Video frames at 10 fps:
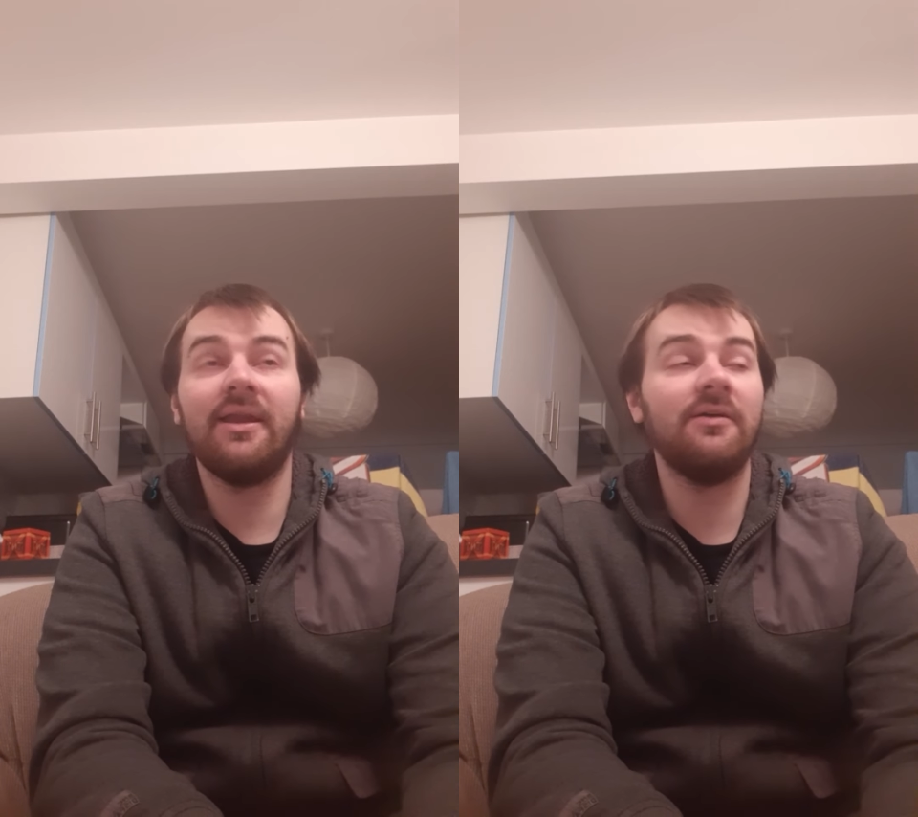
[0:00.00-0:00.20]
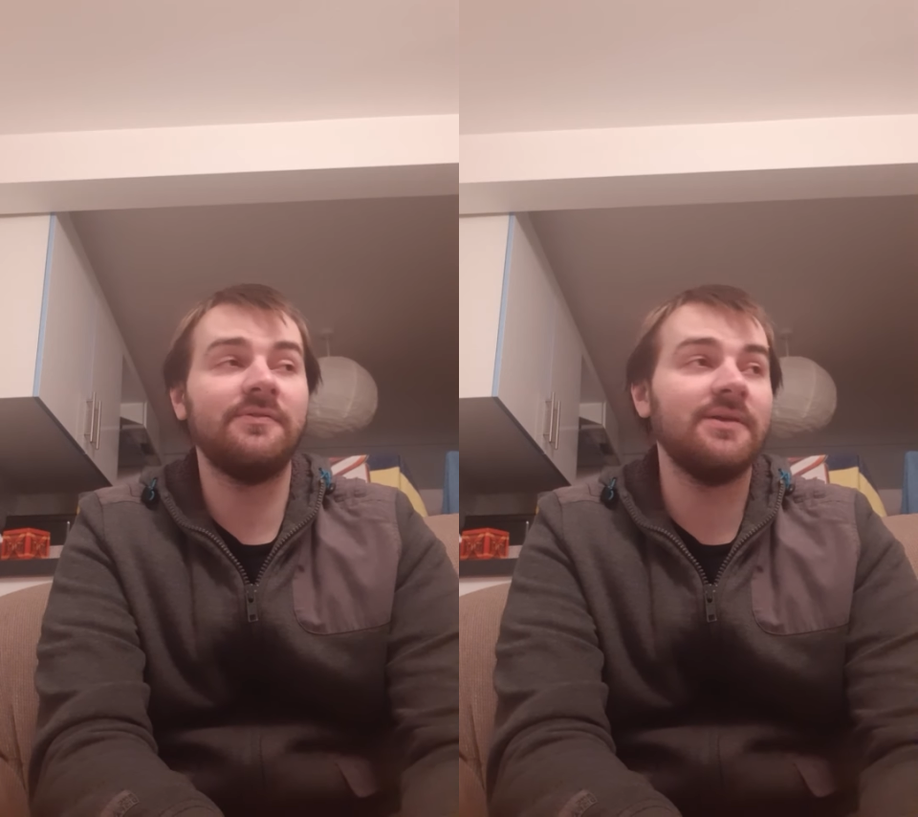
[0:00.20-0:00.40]

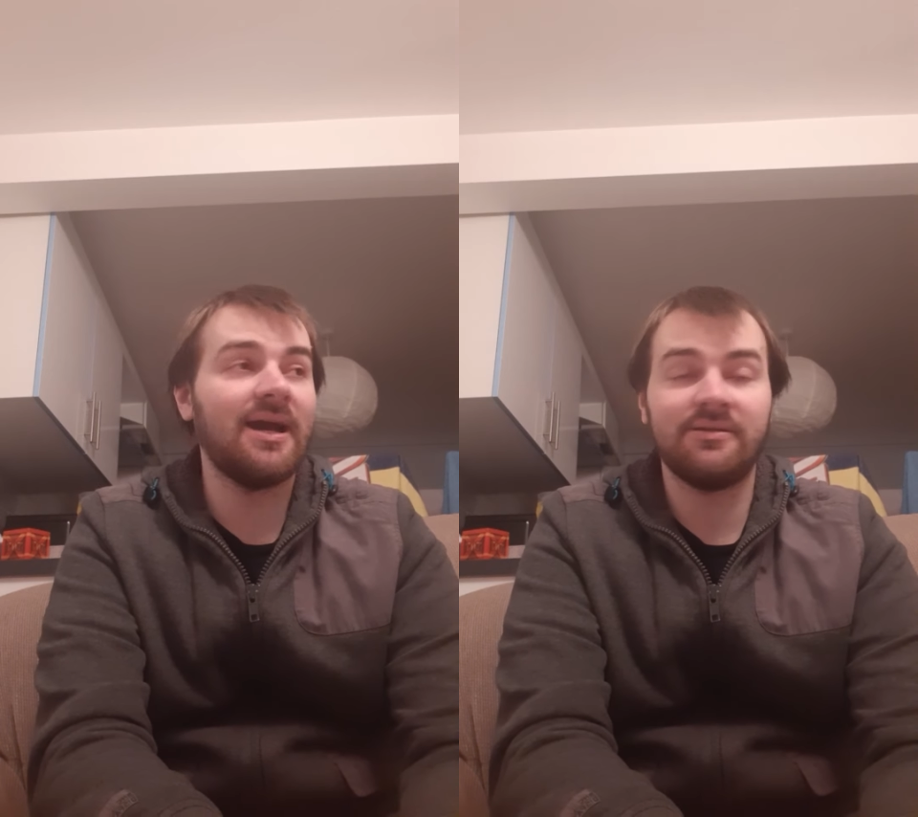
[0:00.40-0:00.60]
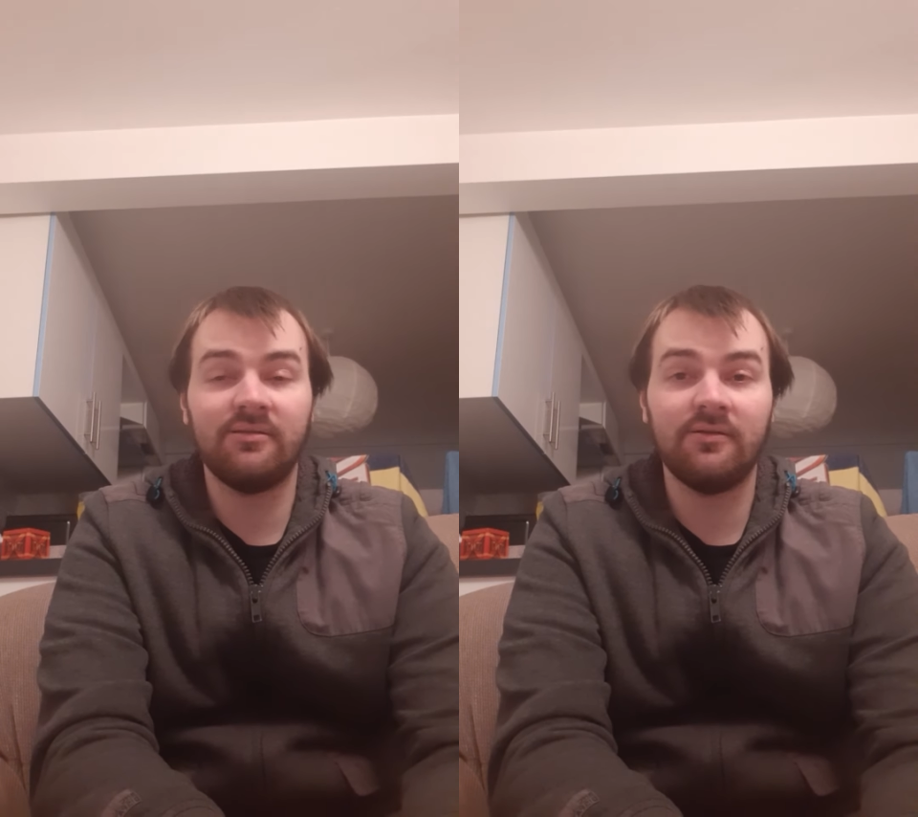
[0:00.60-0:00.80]
I've
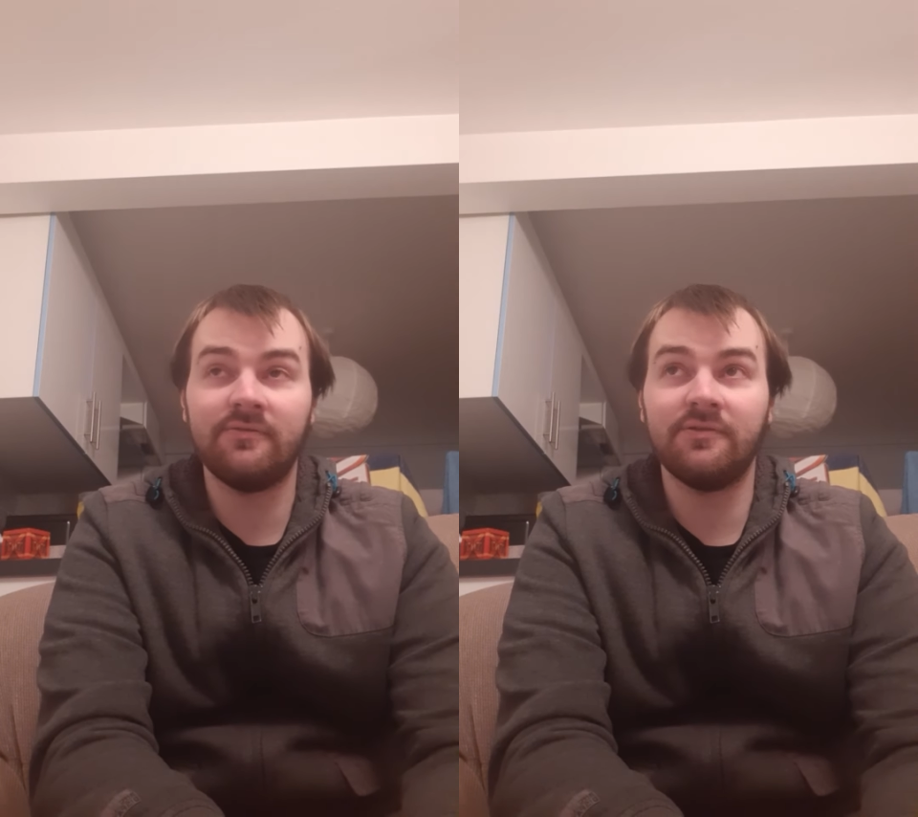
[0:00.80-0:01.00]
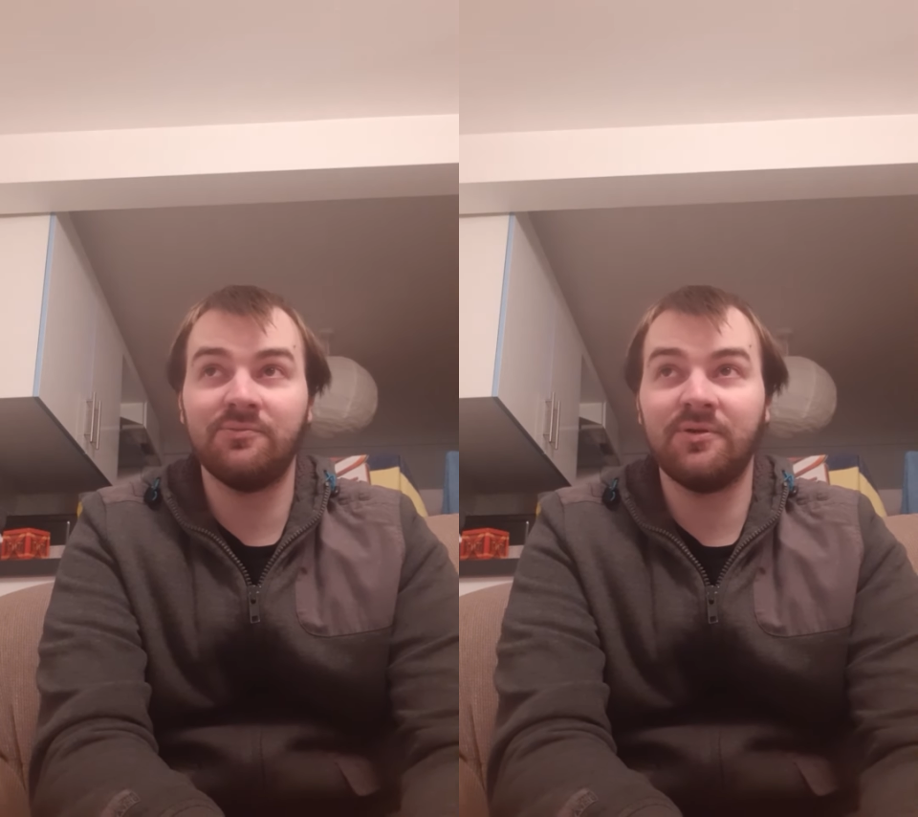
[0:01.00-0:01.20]
had a lot of
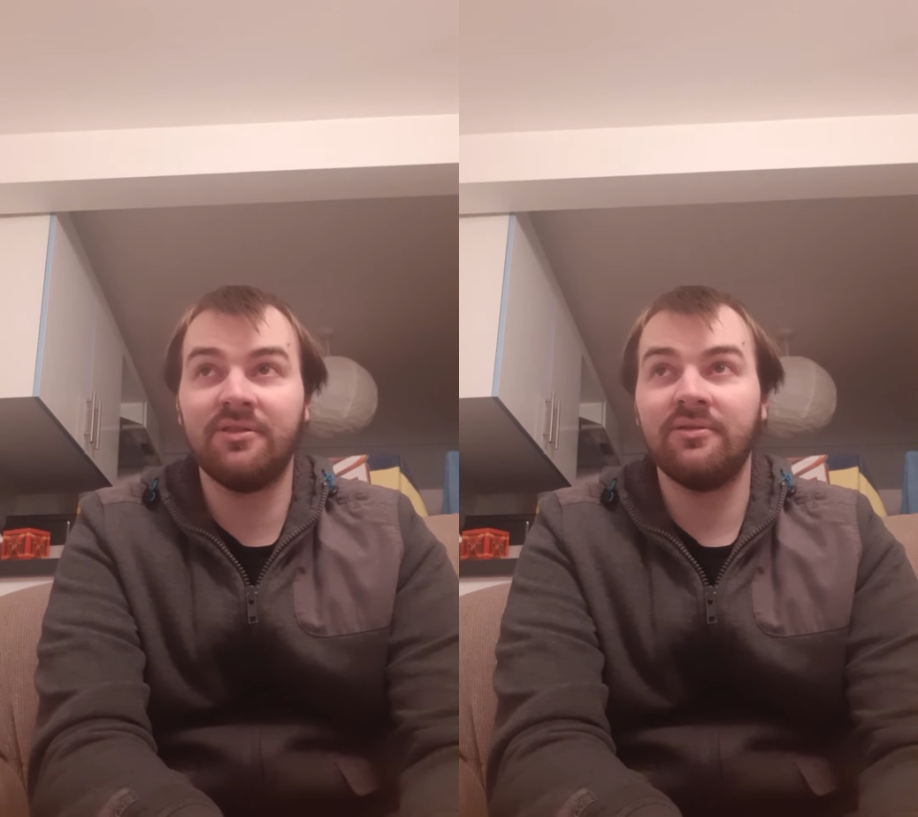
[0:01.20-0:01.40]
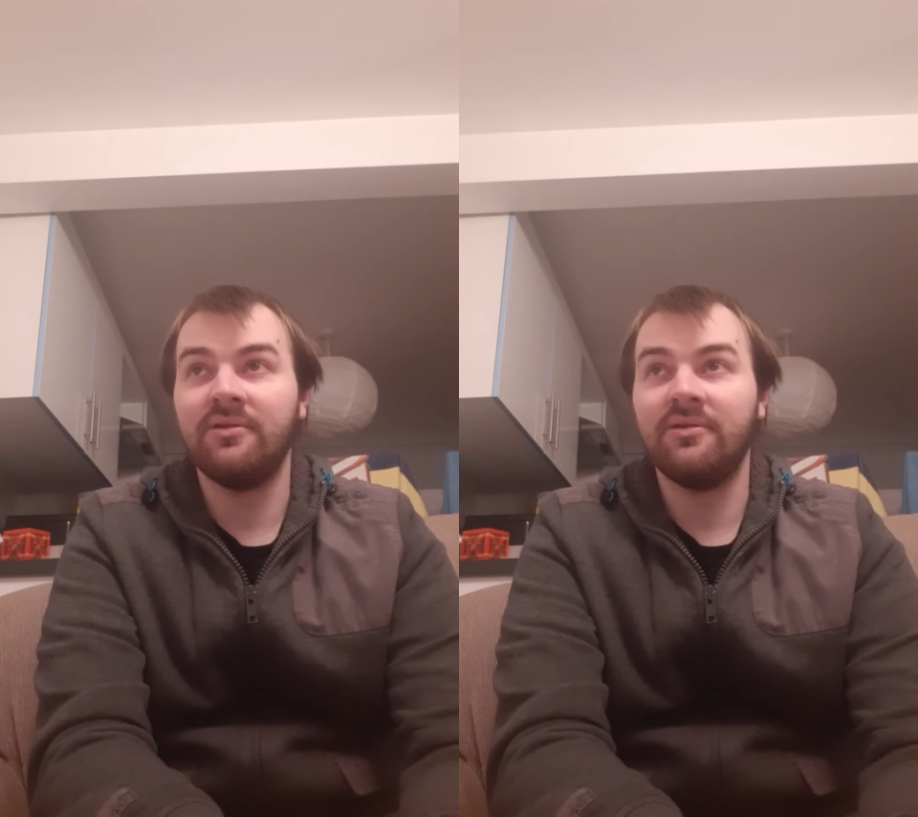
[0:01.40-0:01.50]
fun with.